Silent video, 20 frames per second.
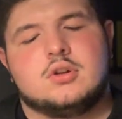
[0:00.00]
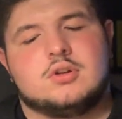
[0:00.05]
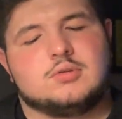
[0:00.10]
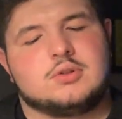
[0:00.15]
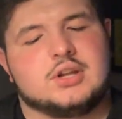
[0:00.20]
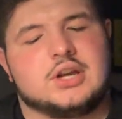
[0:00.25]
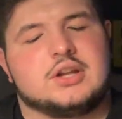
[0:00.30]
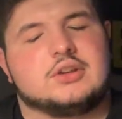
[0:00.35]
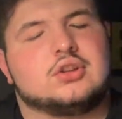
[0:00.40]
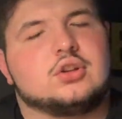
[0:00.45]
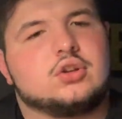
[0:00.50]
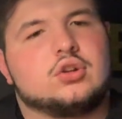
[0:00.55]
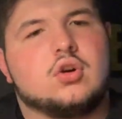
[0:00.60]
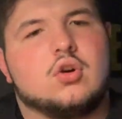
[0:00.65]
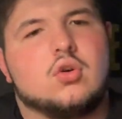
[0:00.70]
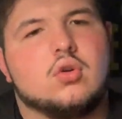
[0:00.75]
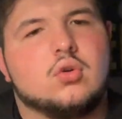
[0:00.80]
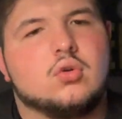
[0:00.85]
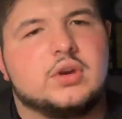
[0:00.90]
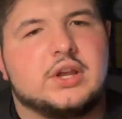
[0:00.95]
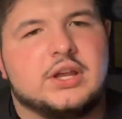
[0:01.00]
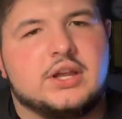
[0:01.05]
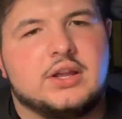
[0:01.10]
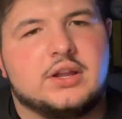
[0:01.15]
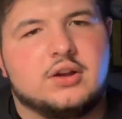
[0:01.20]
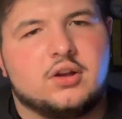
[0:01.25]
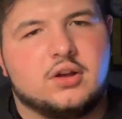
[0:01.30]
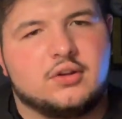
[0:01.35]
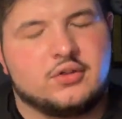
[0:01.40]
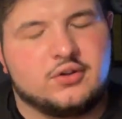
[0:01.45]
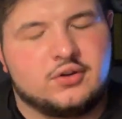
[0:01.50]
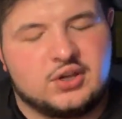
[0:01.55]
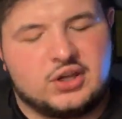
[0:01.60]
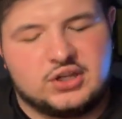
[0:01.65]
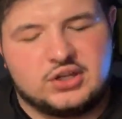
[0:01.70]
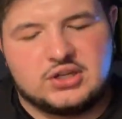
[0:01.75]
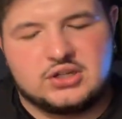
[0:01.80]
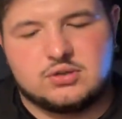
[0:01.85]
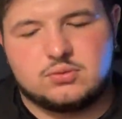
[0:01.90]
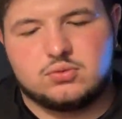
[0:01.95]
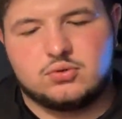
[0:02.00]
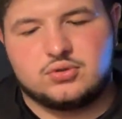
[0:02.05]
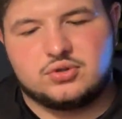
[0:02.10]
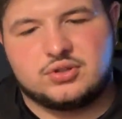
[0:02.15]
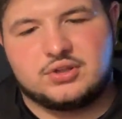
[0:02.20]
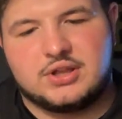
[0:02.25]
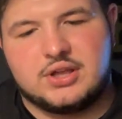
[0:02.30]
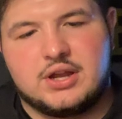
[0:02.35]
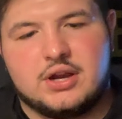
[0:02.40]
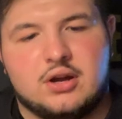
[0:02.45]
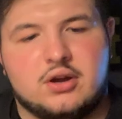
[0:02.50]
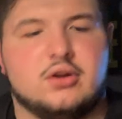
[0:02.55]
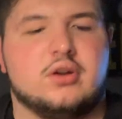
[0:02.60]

You got the gold hit of the Nike swoosh there,